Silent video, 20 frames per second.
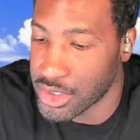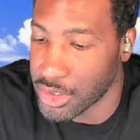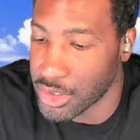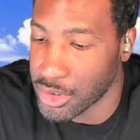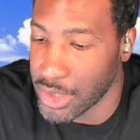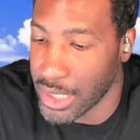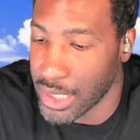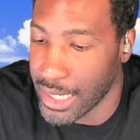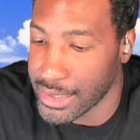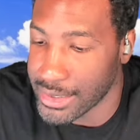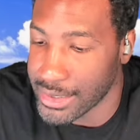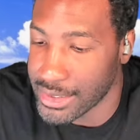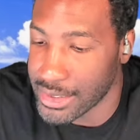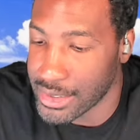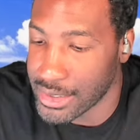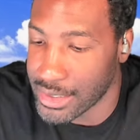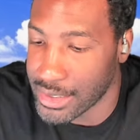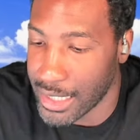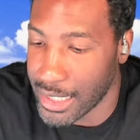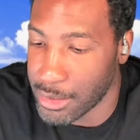has
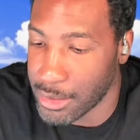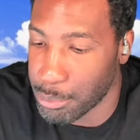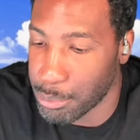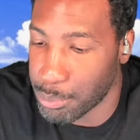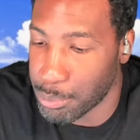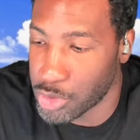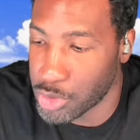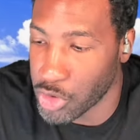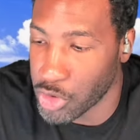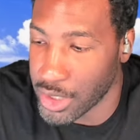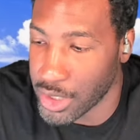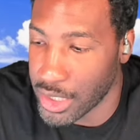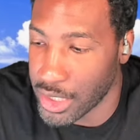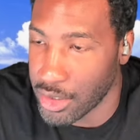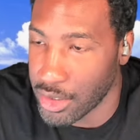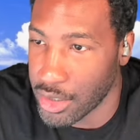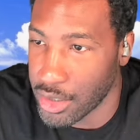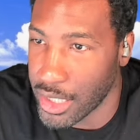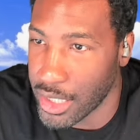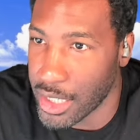that
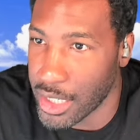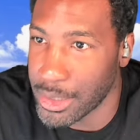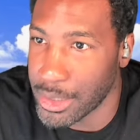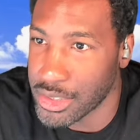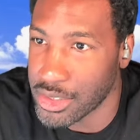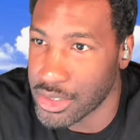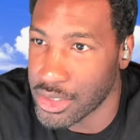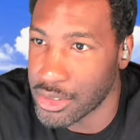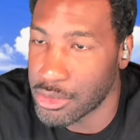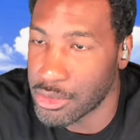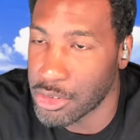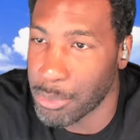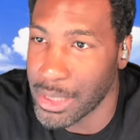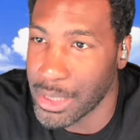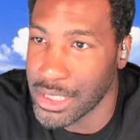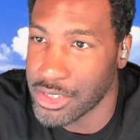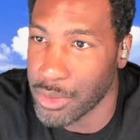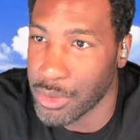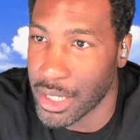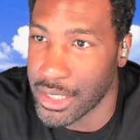shrinking animation. So
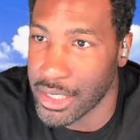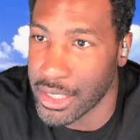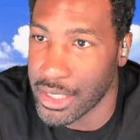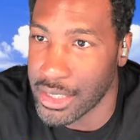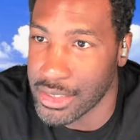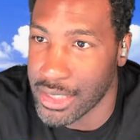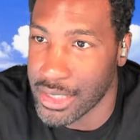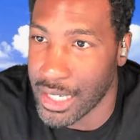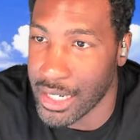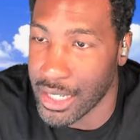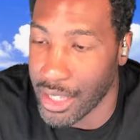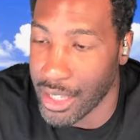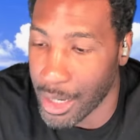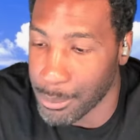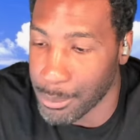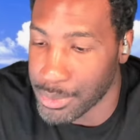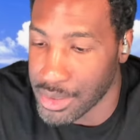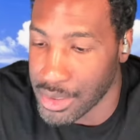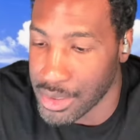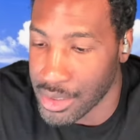basically what I did is kind of the
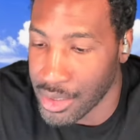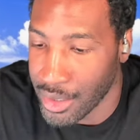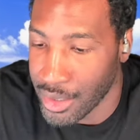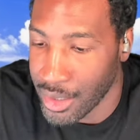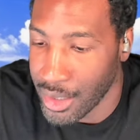opposite.